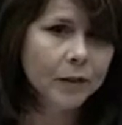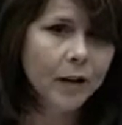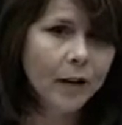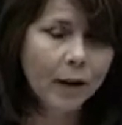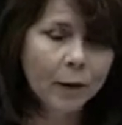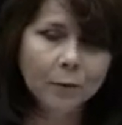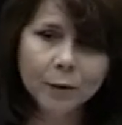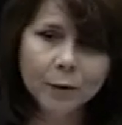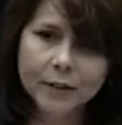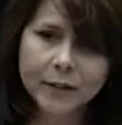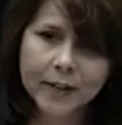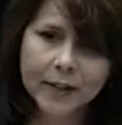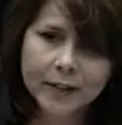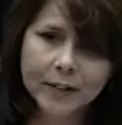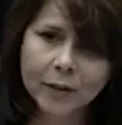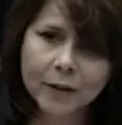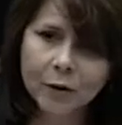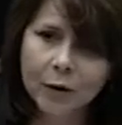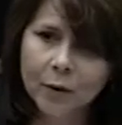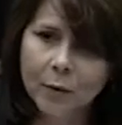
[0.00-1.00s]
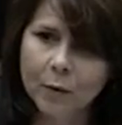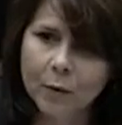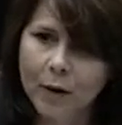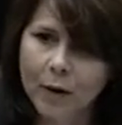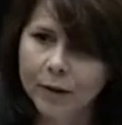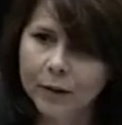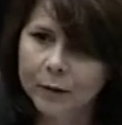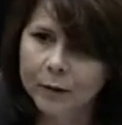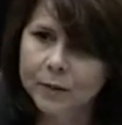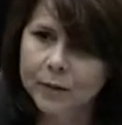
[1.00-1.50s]
um, protecting
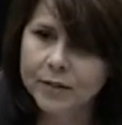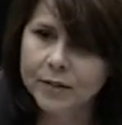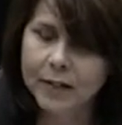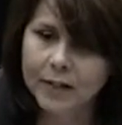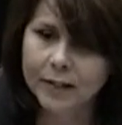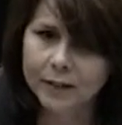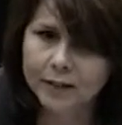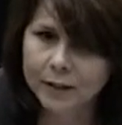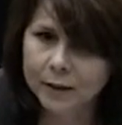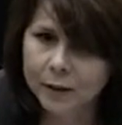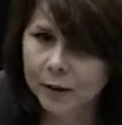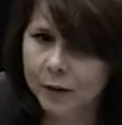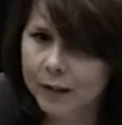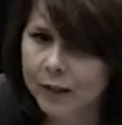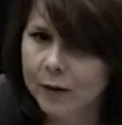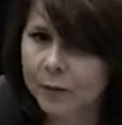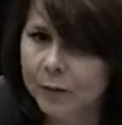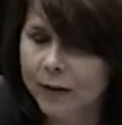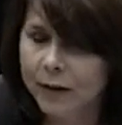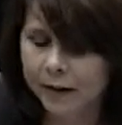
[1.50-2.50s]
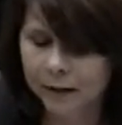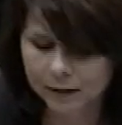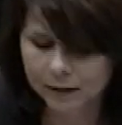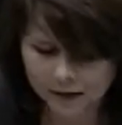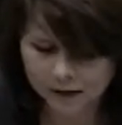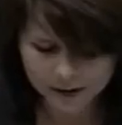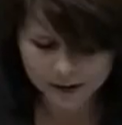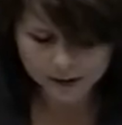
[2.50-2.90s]
groundwater in Wisconsin or anywhere.